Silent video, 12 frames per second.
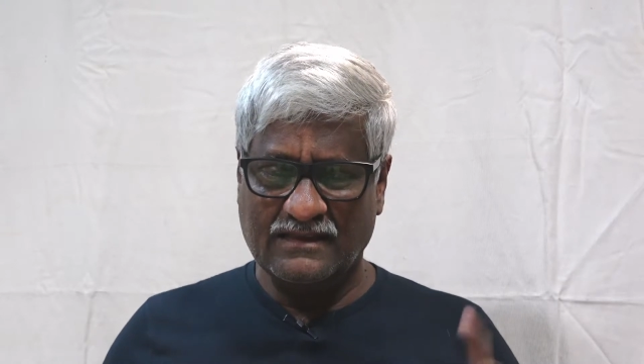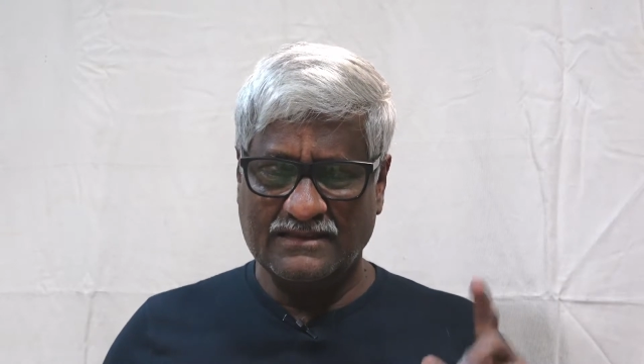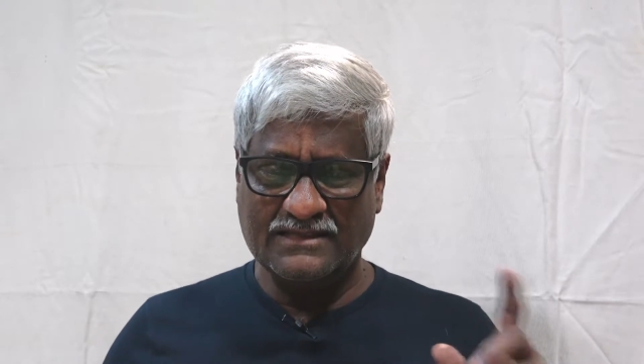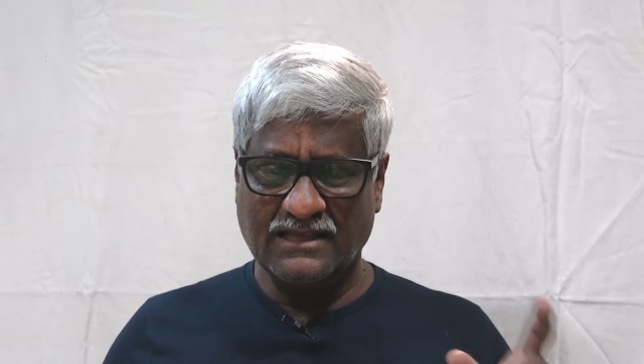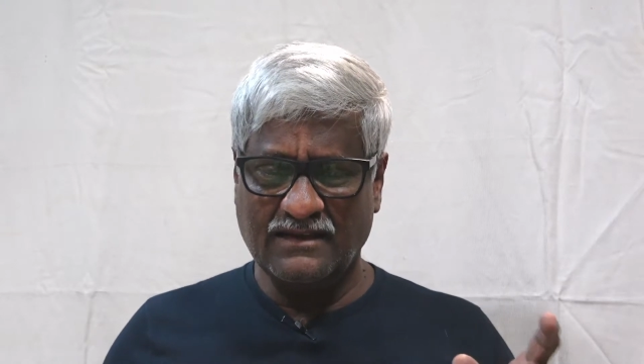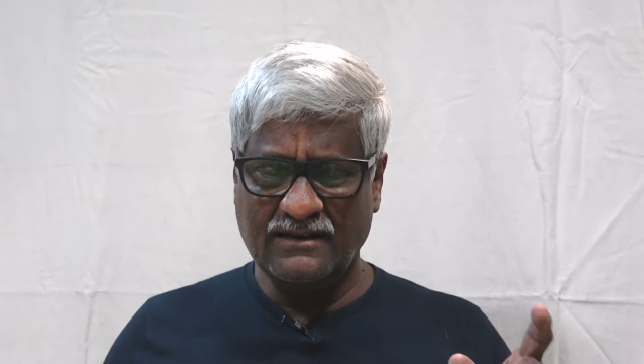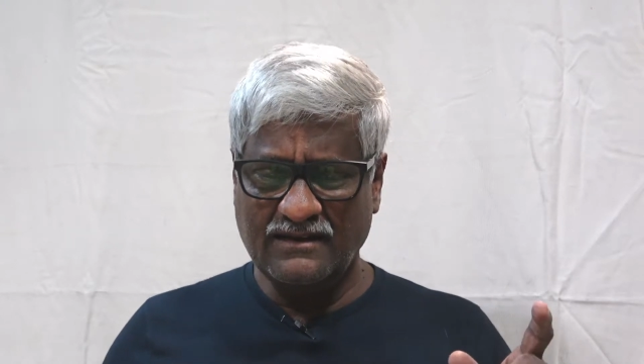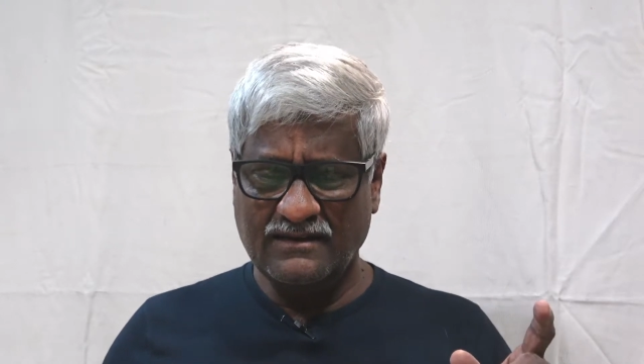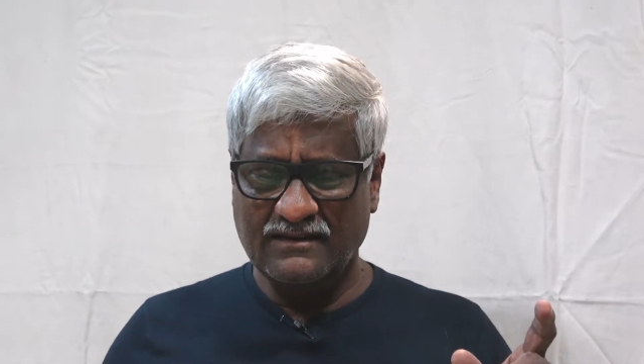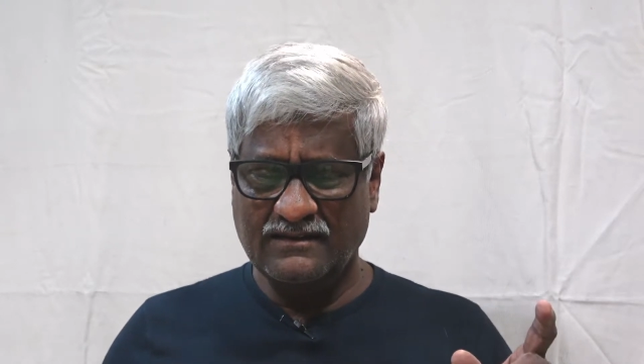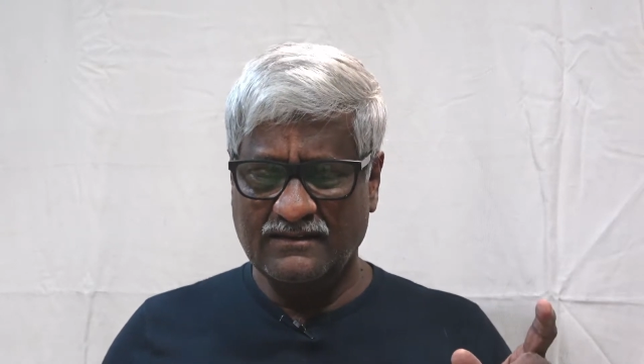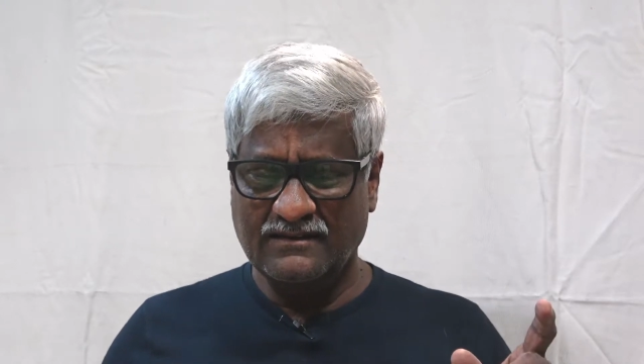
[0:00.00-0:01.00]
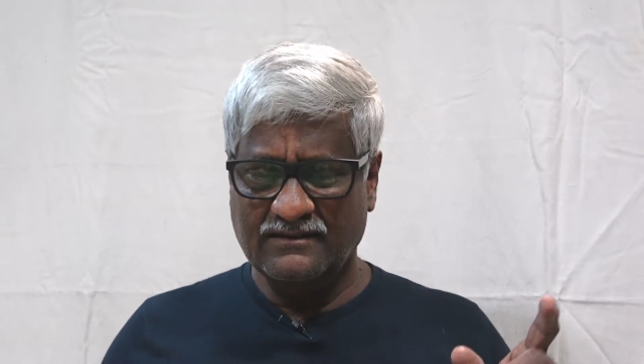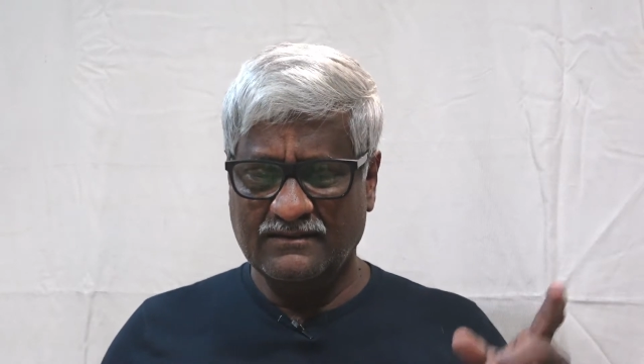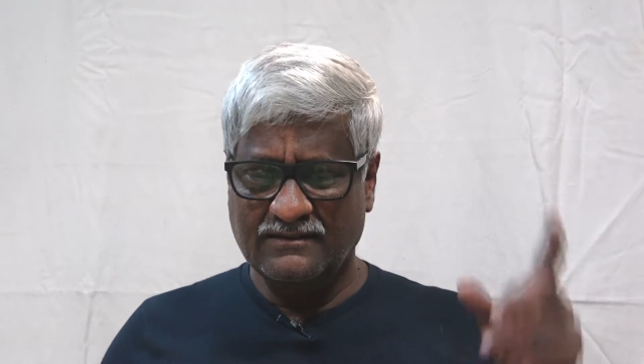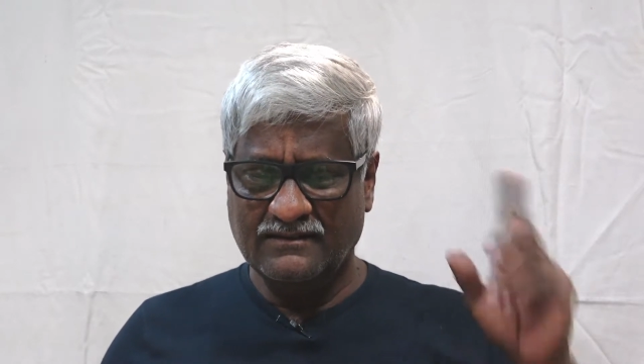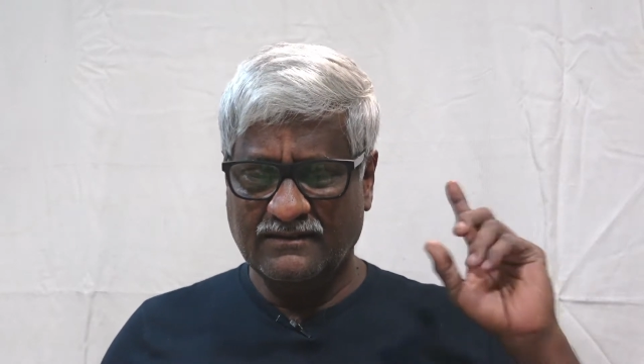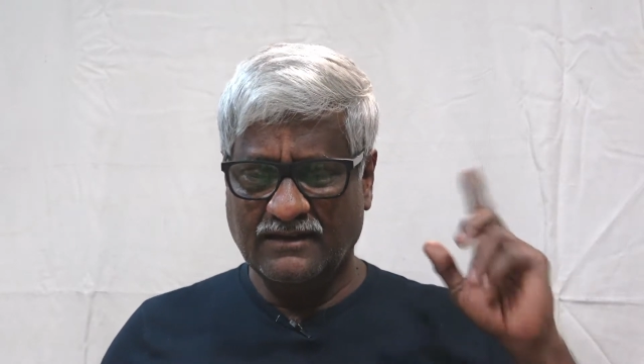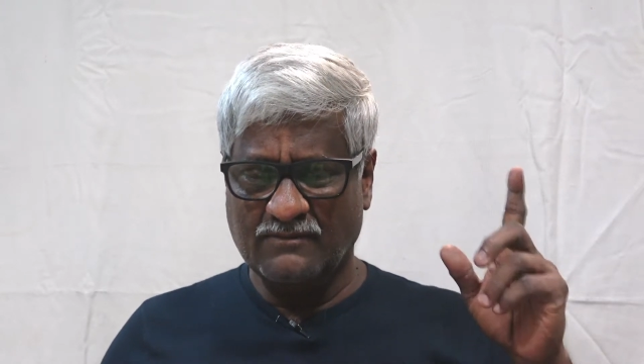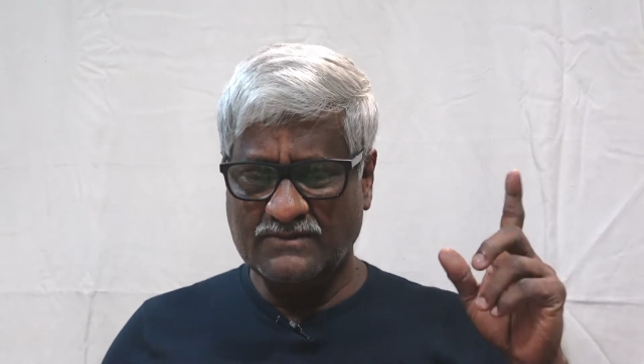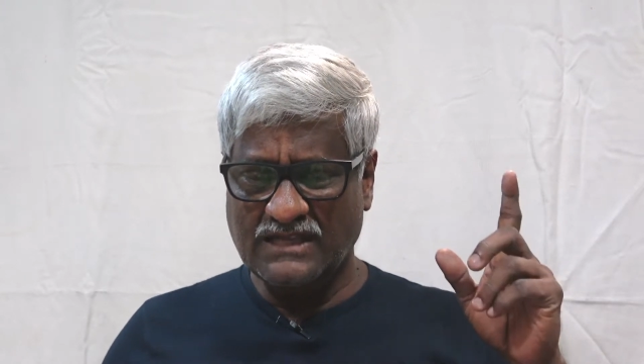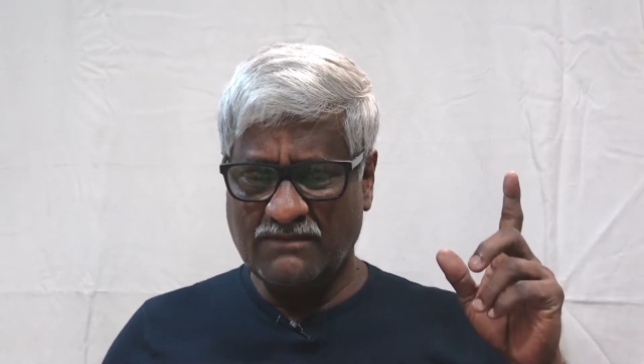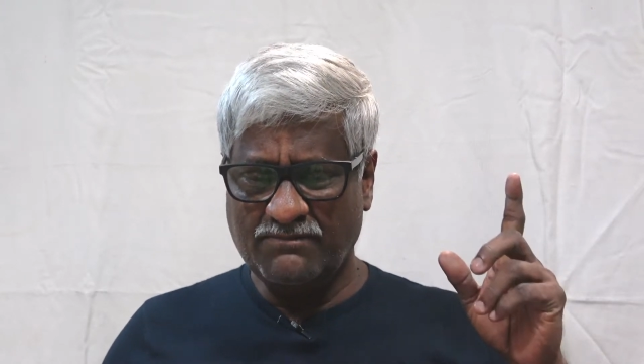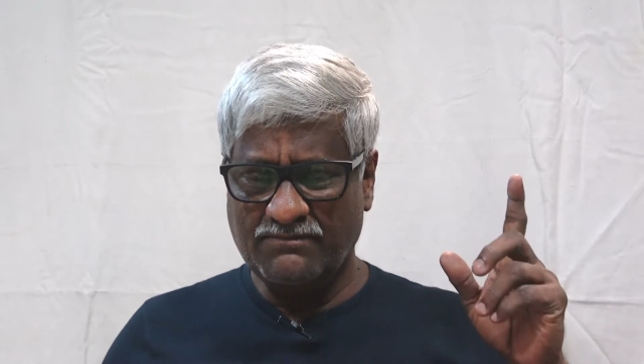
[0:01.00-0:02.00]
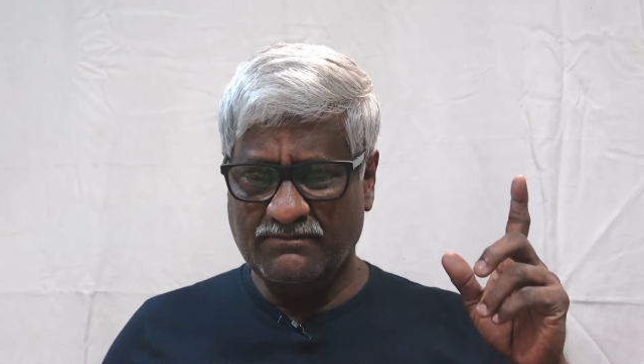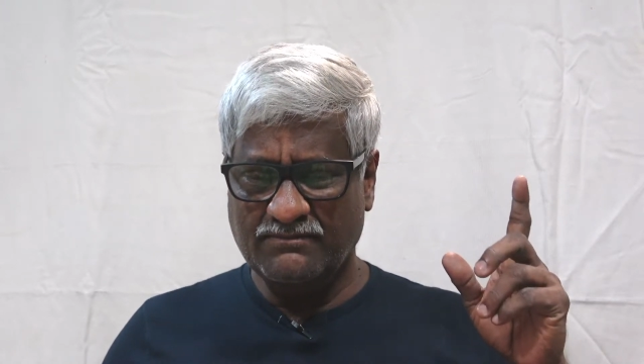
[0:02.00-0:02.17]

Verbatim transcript: Sun comes up,